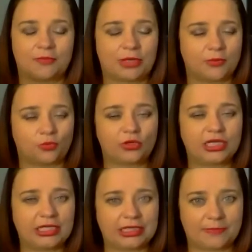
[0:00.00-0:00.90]
but I'm
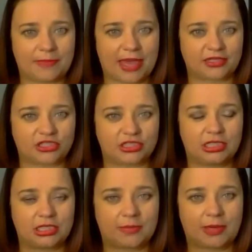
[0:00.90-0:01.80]
really
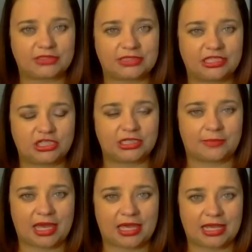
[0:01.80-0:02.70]
passionate about teaching
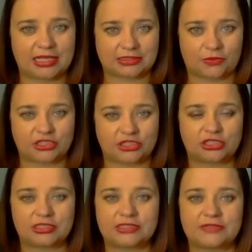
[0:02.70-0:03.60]
them how to ask
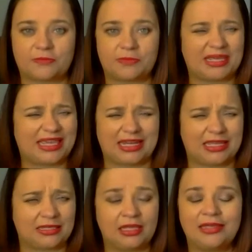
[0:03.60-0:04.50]
questions from the
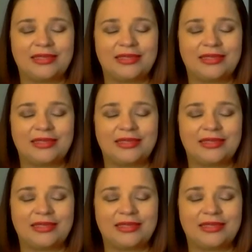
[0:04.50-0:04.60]
beginning